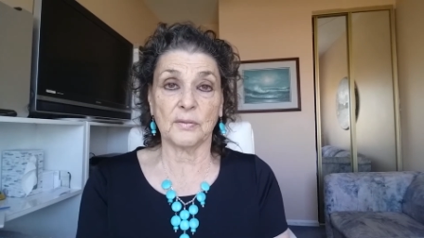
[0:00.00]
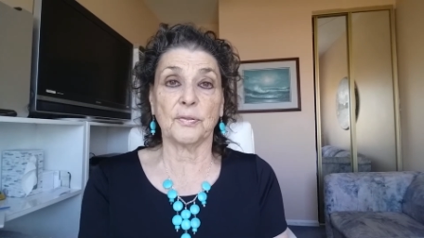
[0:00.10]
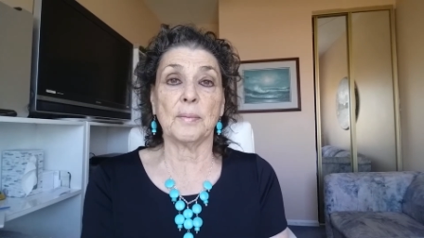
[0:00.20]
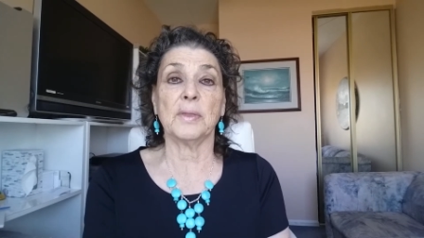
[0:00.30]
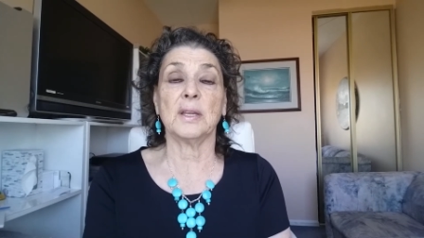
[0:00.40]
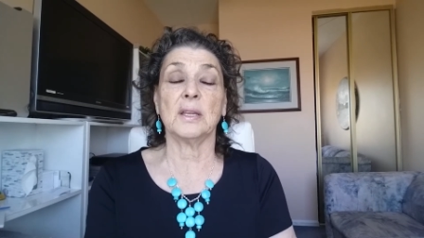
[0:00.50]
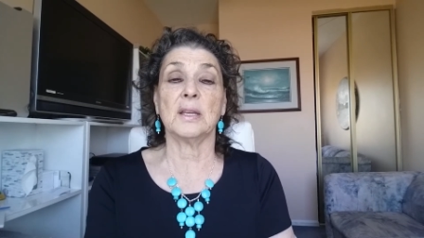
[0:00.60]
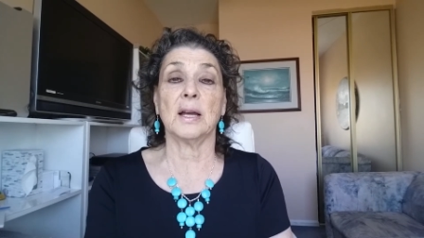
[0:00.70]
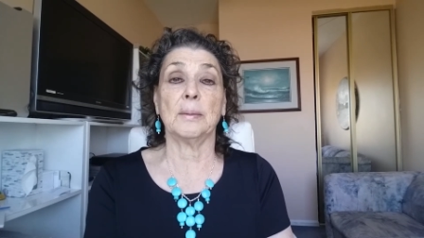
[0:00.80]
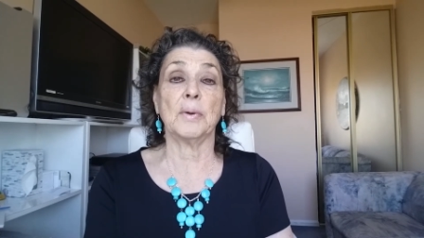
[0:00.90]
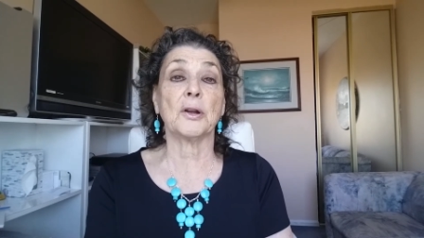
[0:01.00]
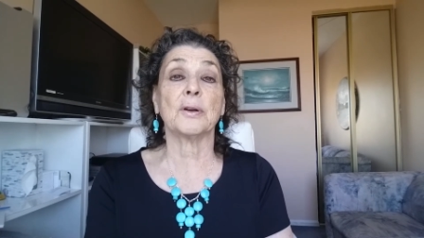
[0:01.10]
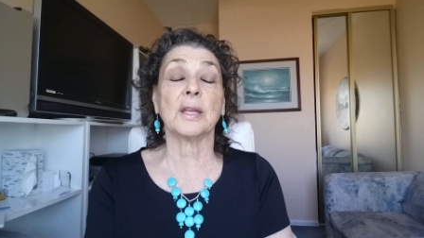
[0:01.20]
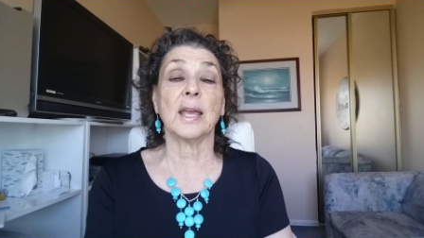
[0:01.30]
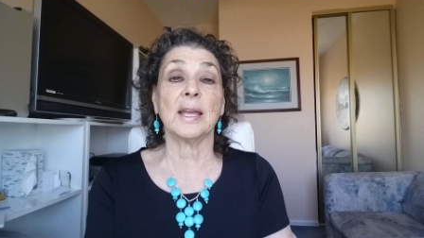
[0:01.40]
from the um,
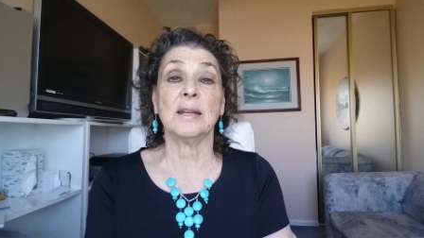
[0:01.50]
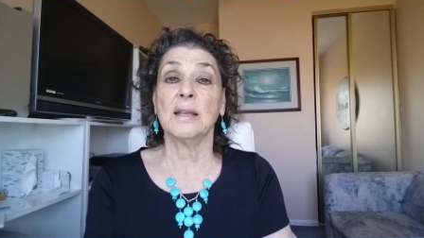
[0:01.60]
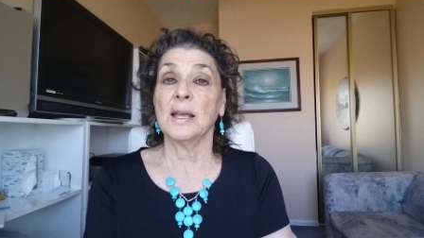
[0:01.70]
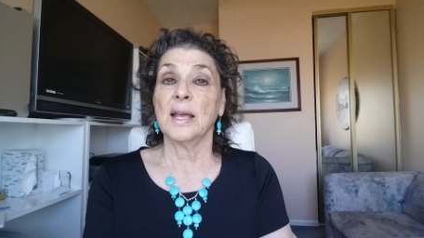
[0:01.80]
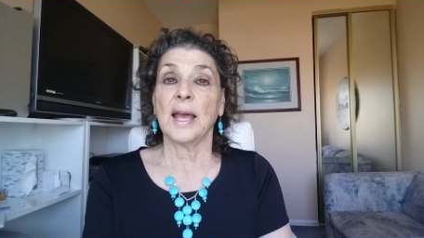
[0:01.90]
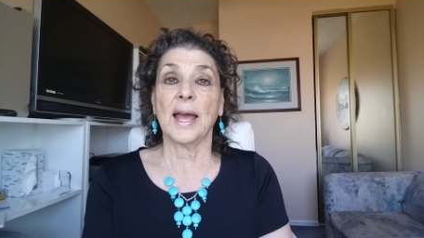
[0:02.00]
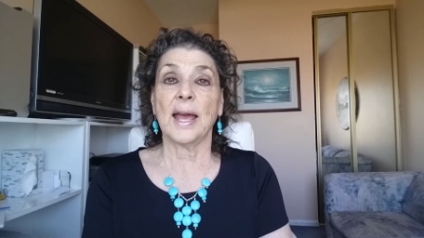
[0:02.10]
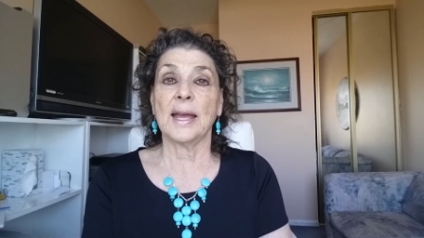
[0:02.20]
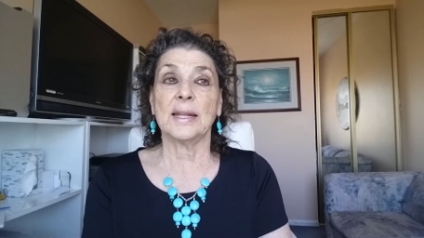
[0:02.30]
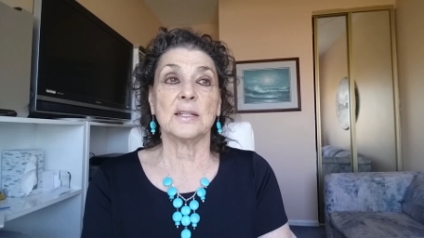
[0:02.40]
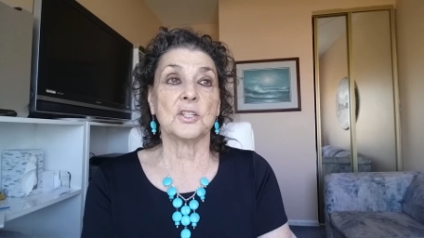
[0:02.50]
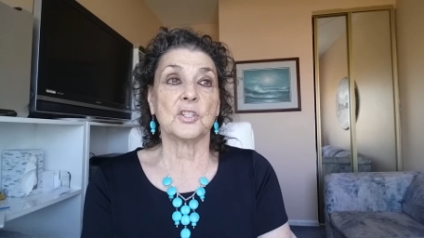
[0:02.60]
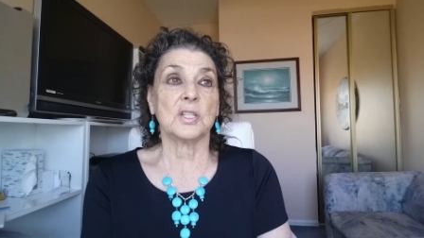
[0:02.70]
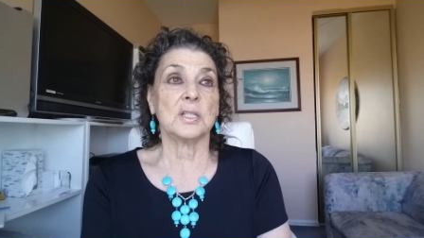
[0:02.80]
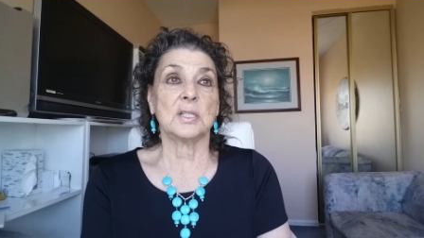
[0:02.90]
hurricane. And
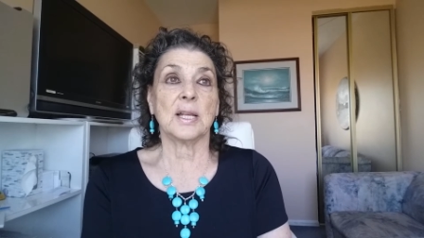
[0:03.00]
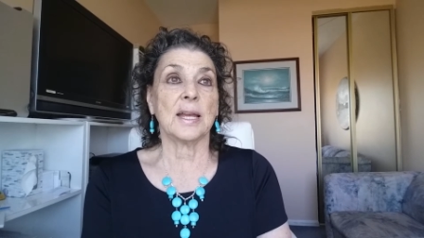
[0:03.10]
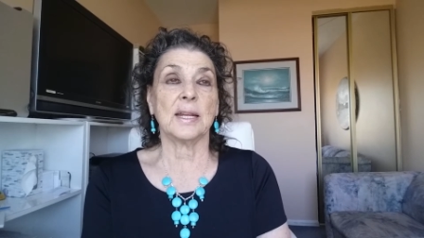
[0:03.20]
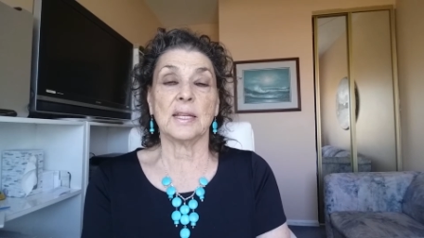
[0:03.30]
she said